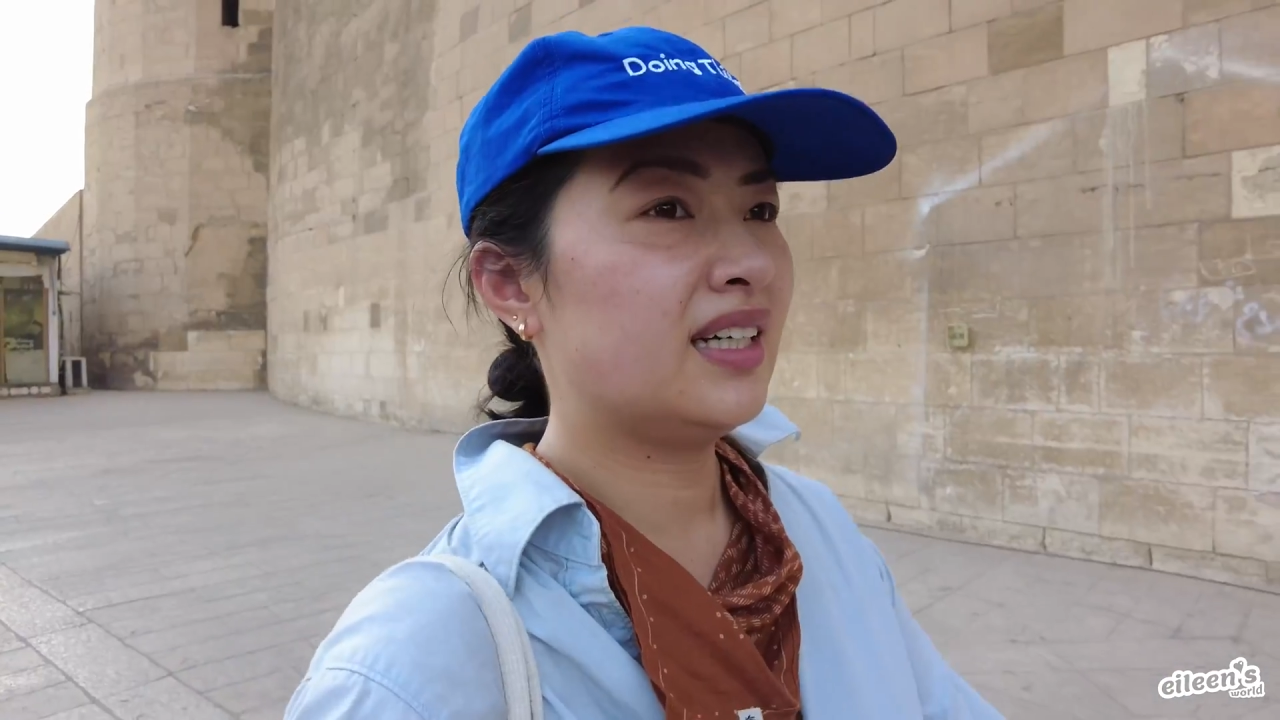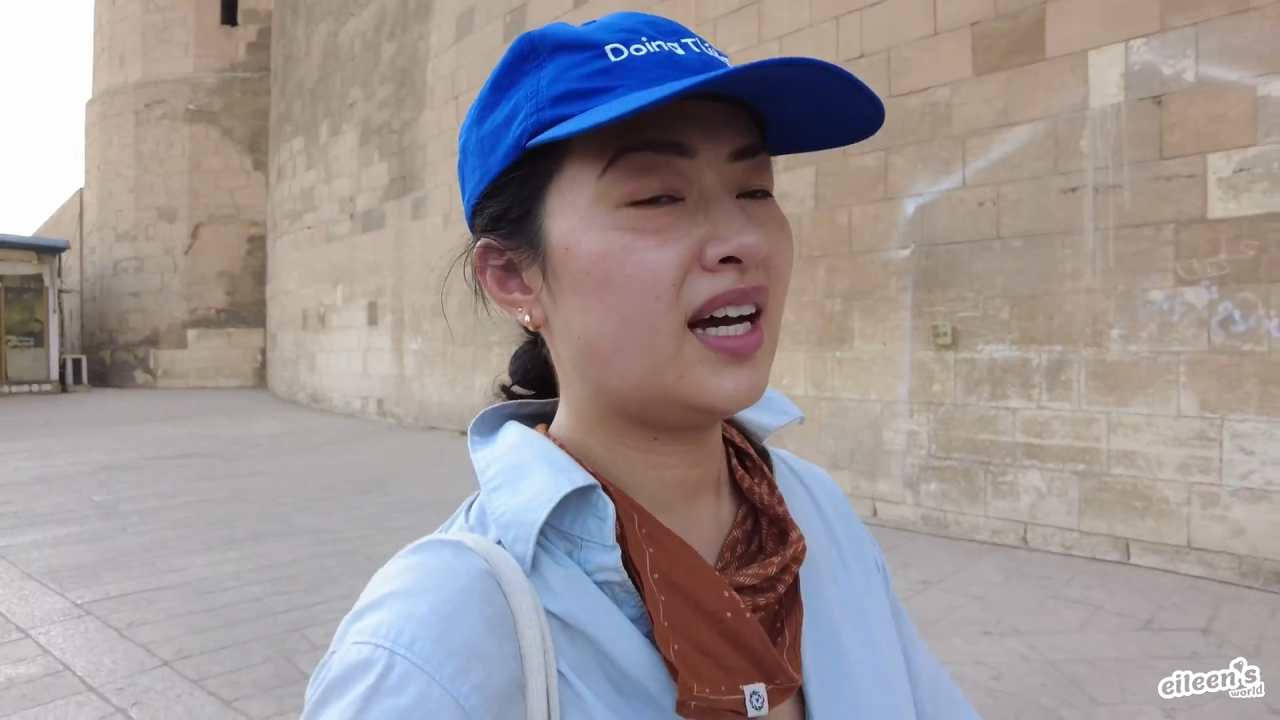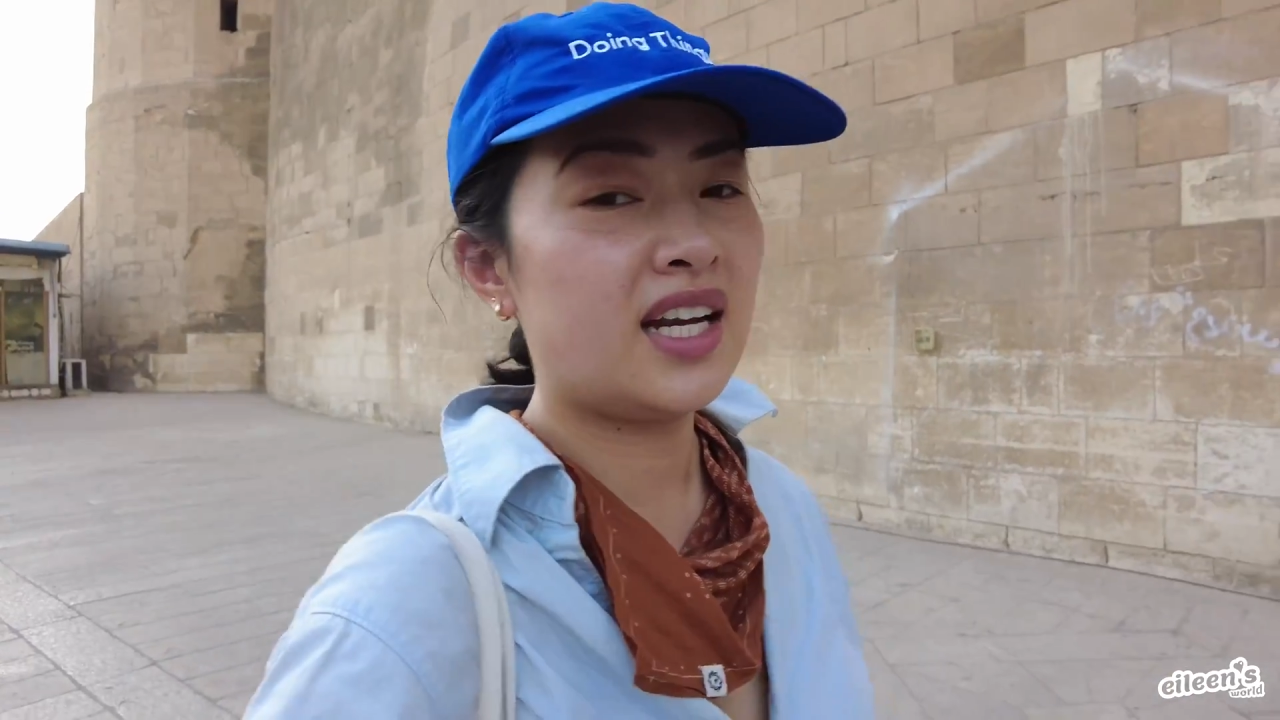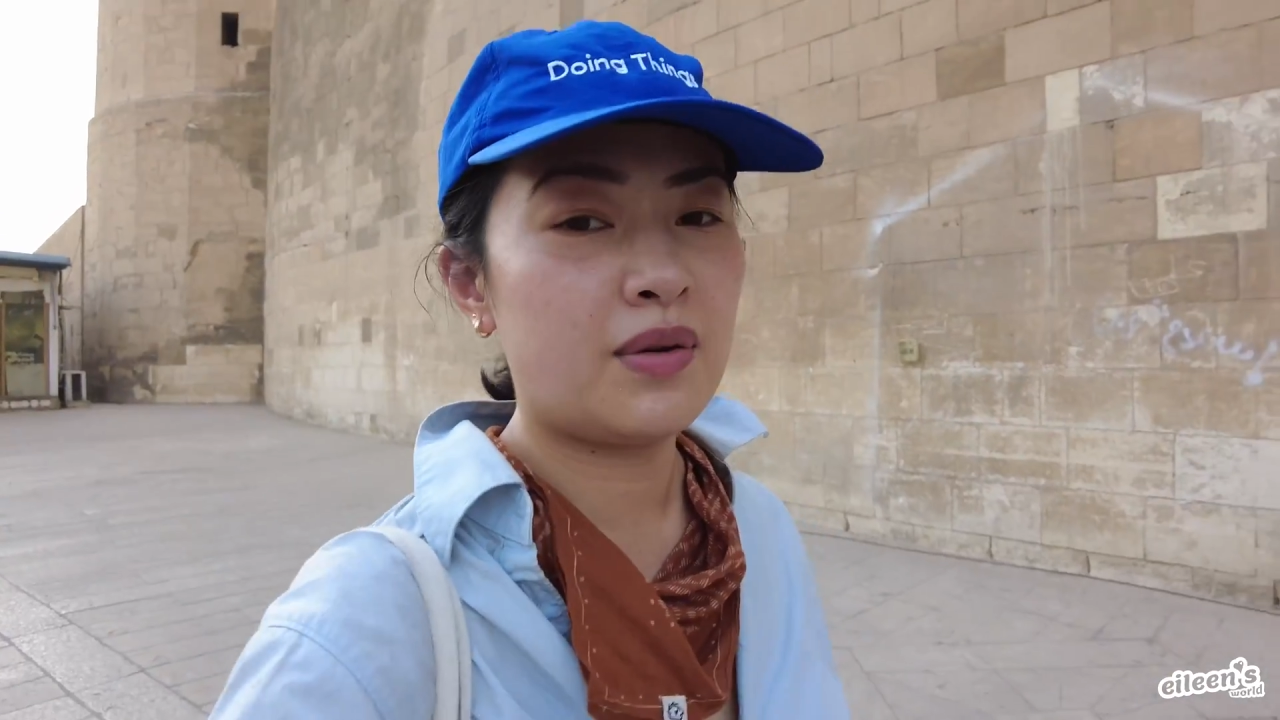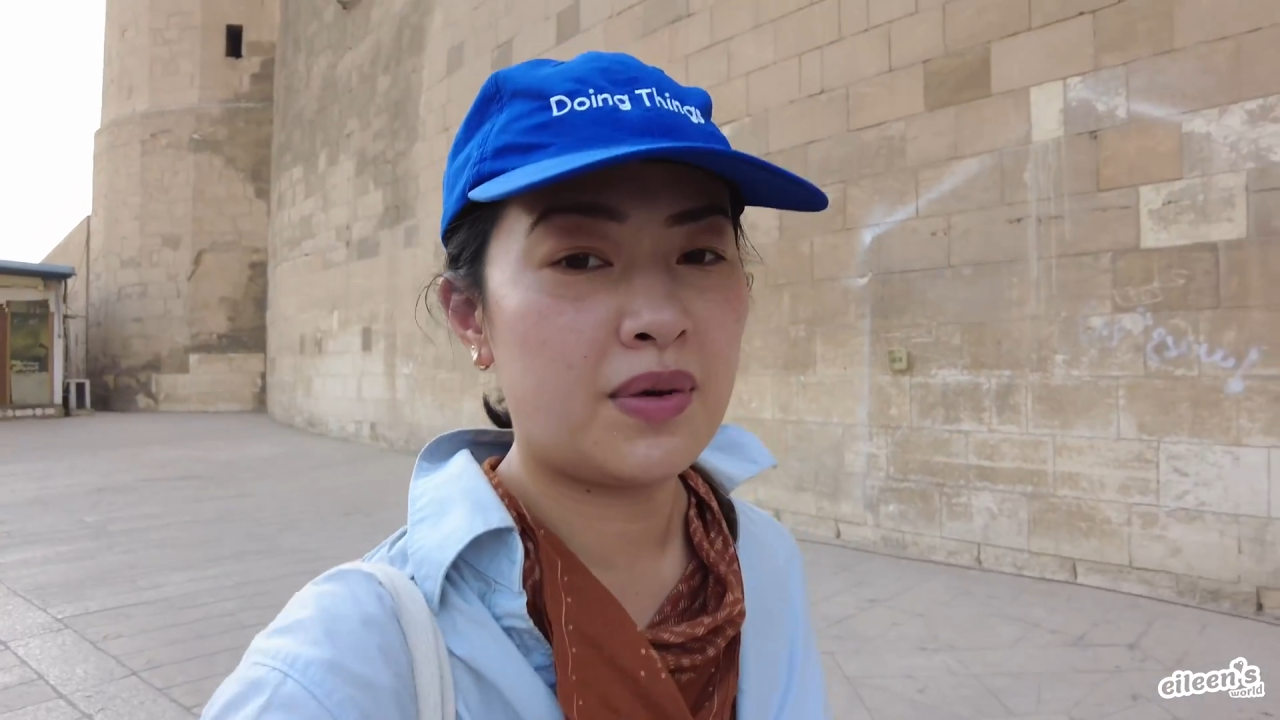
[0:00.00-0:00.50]

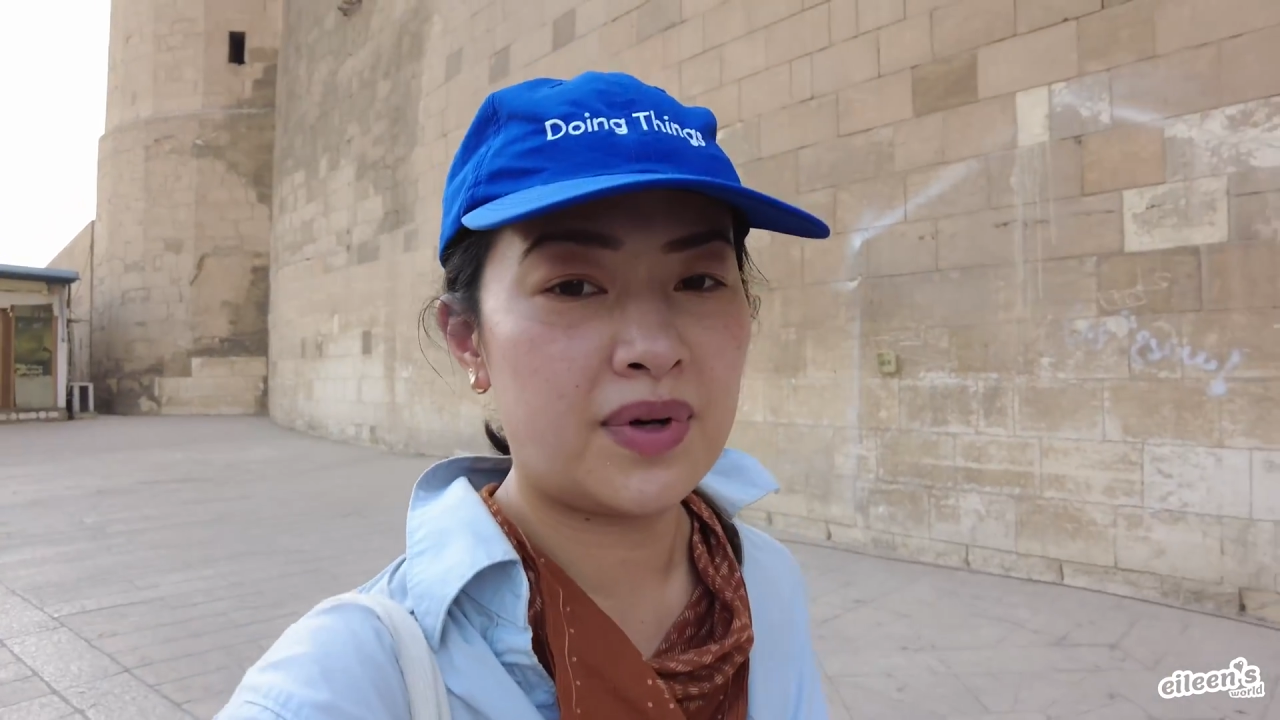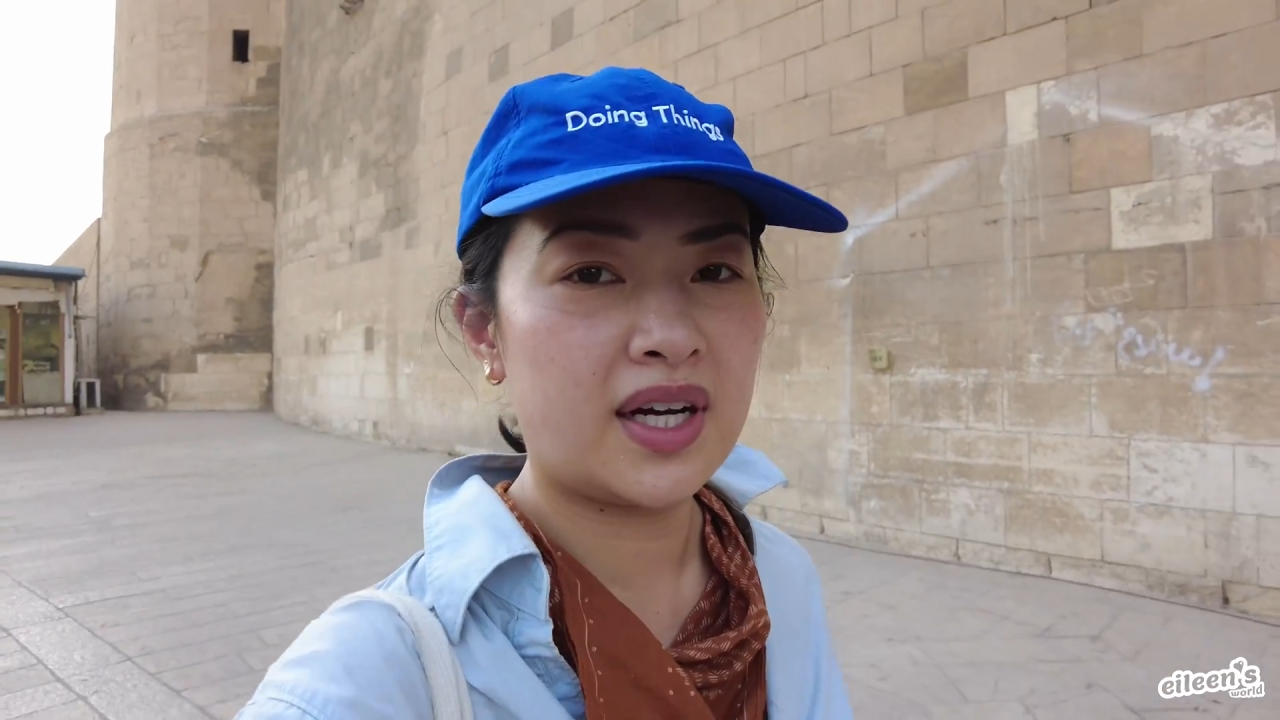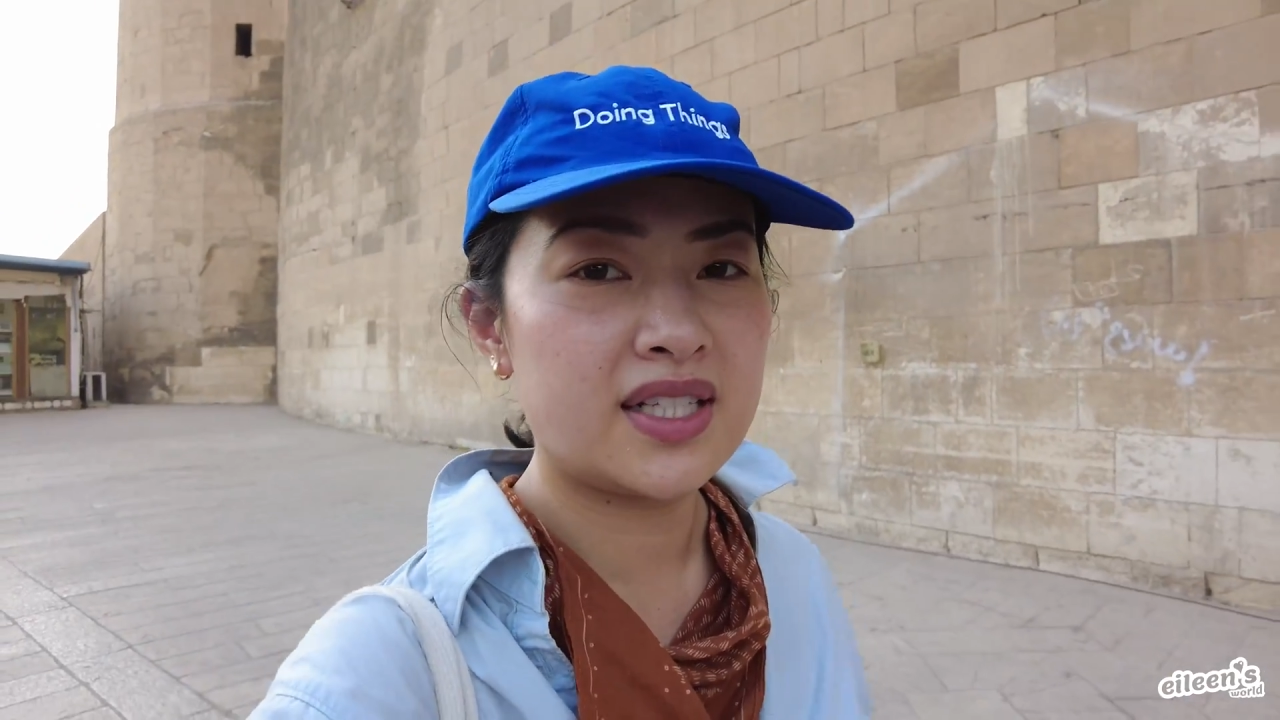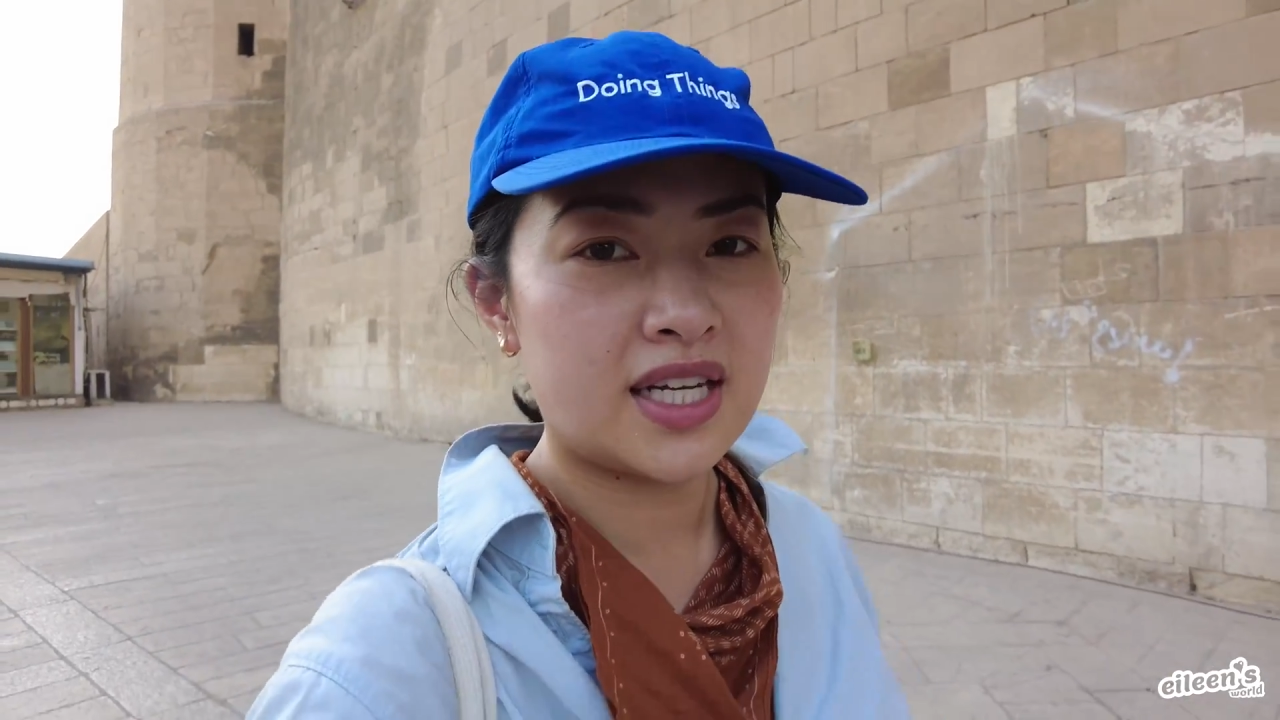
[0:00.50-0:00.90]
Anyway, we're gonna